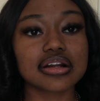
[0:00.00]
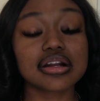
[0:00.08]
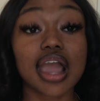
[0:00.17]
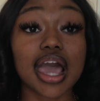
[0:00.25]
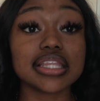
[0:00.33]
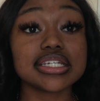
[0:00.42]

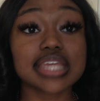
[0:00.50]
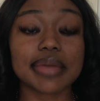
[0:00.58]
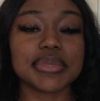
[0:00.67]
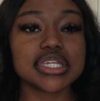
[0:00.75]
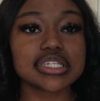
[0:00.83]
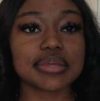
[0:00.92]
College
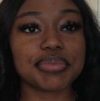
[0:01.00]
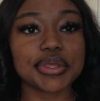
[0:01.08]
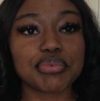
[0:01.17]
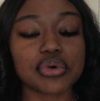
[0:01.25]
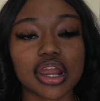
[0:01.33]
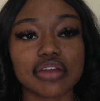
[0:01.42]
admission
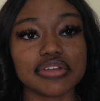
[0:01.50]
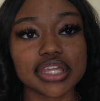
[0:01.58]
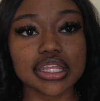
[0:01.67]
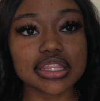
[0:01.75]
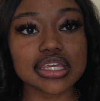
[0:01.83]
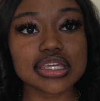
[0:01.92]
people are
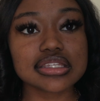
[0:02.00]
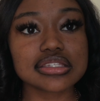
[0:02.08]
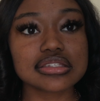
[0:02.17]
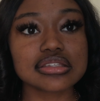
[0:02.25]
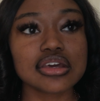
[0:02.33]
reading this,